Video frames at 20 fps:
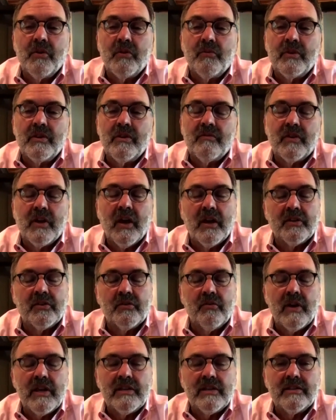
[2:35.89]
But when you've got
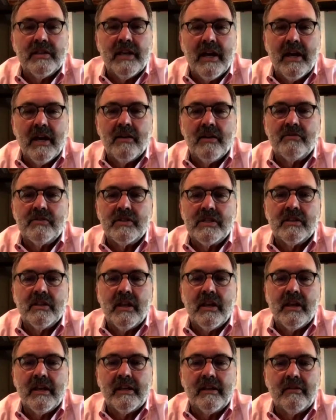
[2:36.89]
great towns
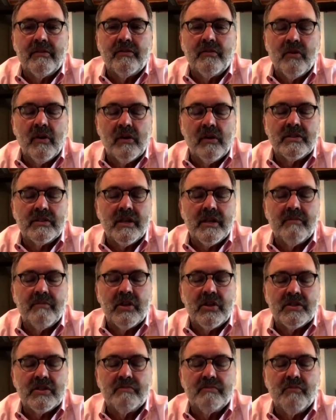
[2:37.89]
like some of
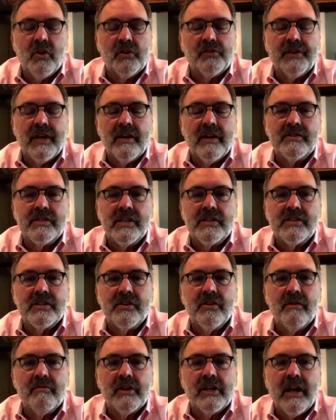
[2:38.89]
the small towns in
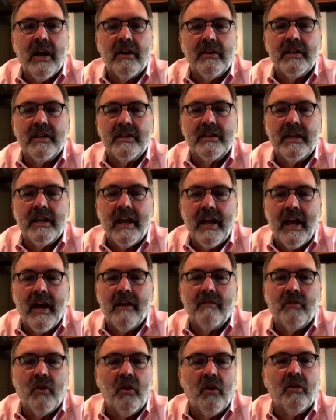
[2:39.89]
Sonoma County that
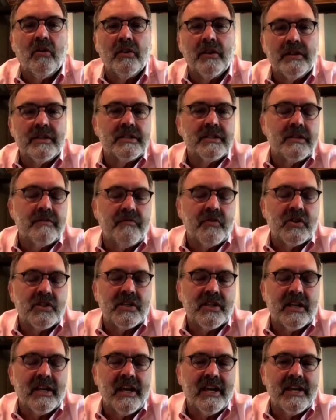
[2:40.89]
have all of the
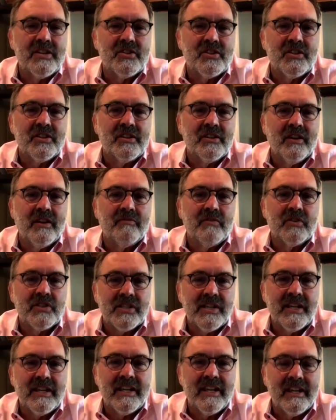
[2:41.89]
sophistication of the
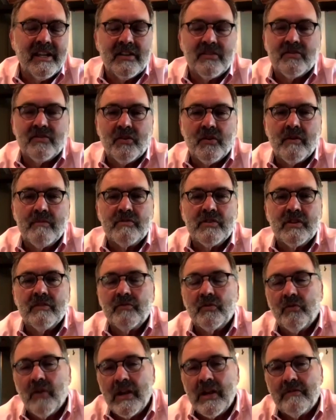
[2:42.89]
city in terms
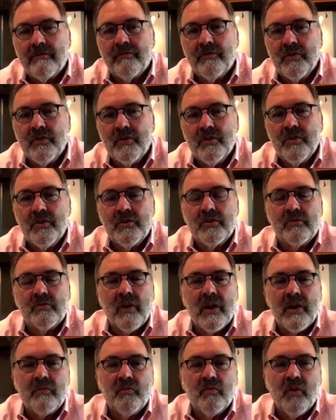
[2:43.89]
of great food,
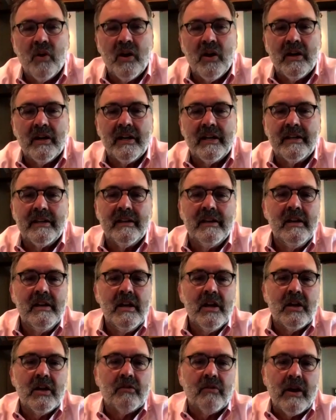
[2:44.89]
great wine,
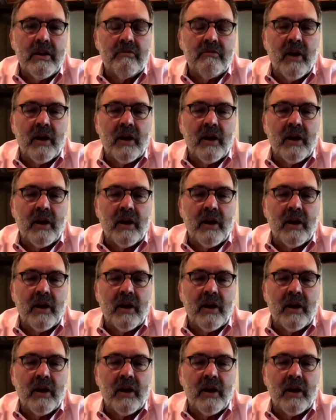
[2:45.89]
great